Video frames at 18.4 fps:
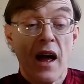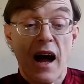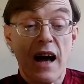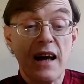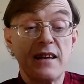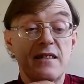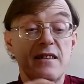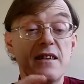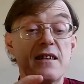
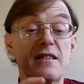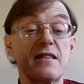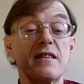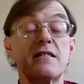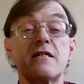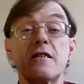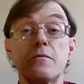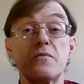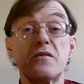IT
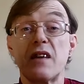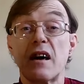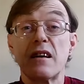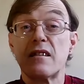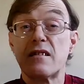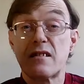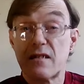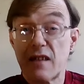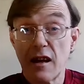systems that are
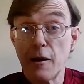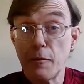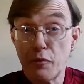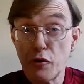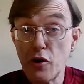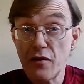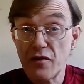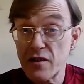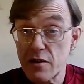still
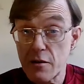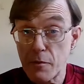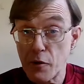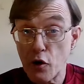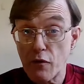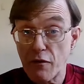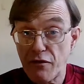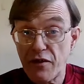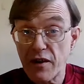proving to be
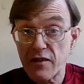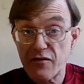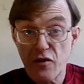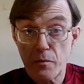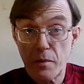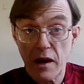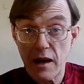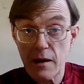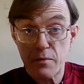unfit for
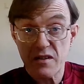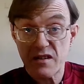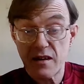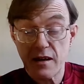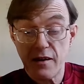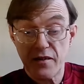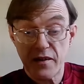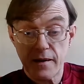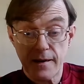purpose,
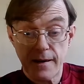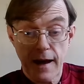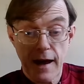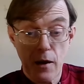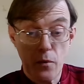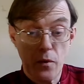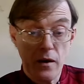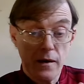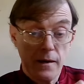even
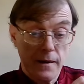now.